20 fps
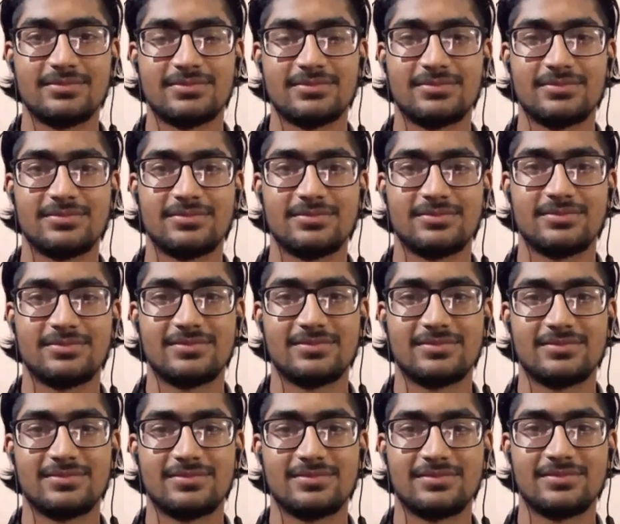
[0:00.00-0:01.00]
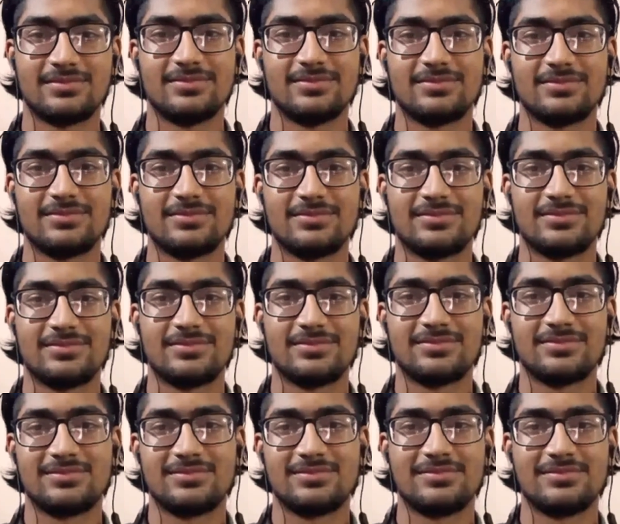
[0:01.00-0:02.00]

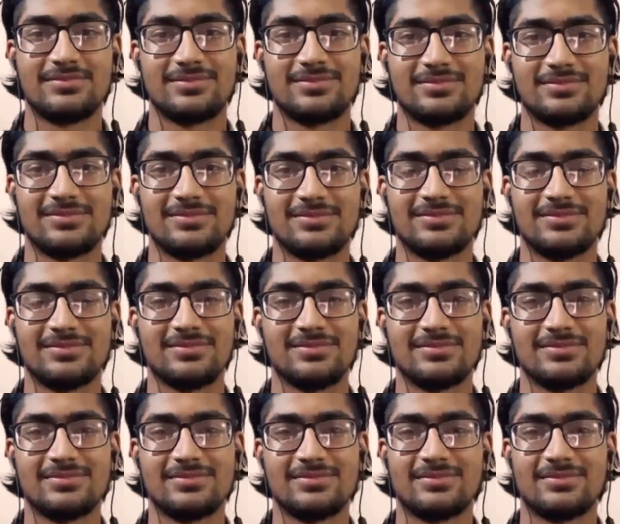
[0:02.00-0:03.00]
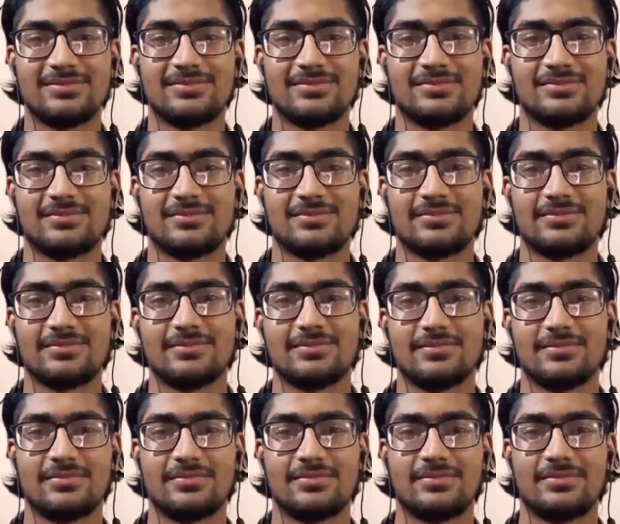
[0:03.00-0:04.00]

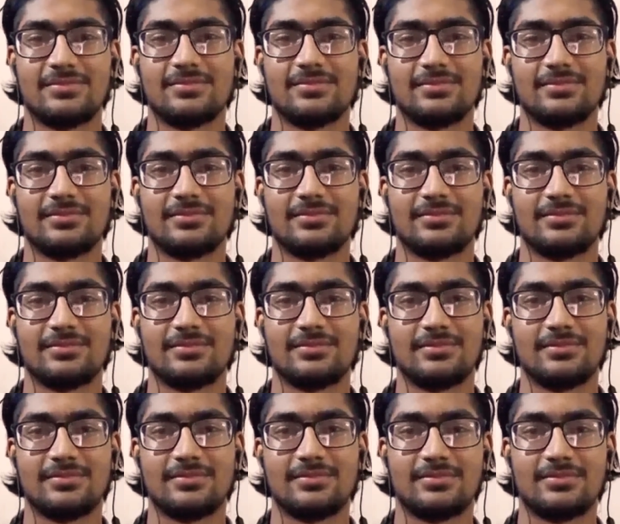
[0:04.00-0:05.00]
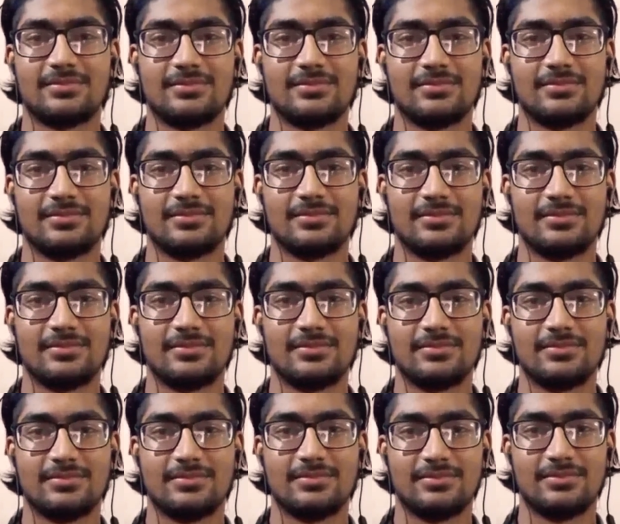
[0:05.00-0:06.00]

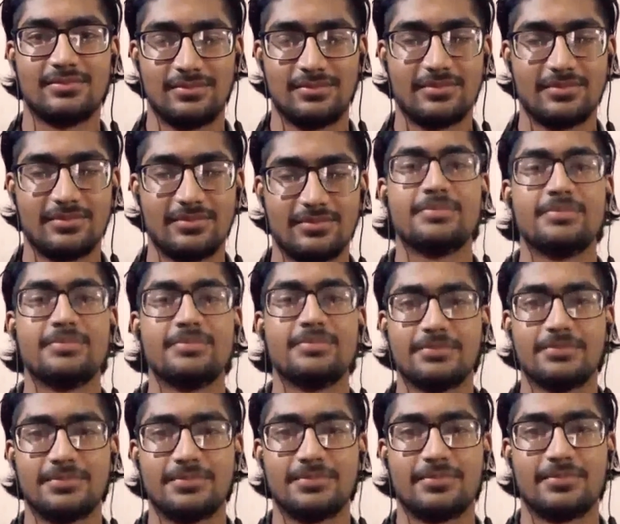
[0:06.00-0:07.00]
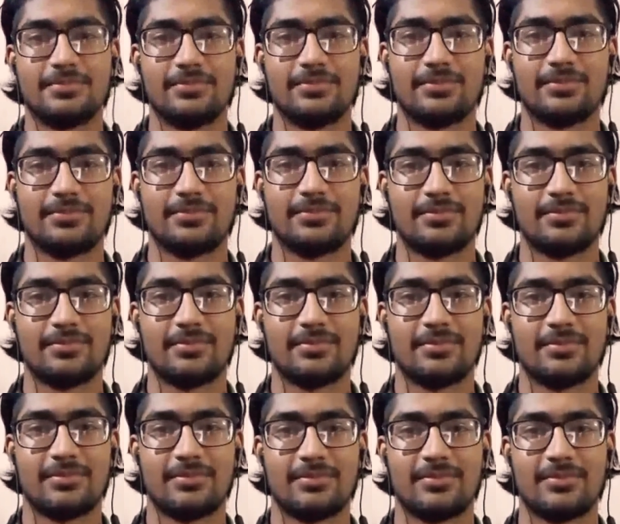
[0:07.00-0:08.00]
The person shown says nothing.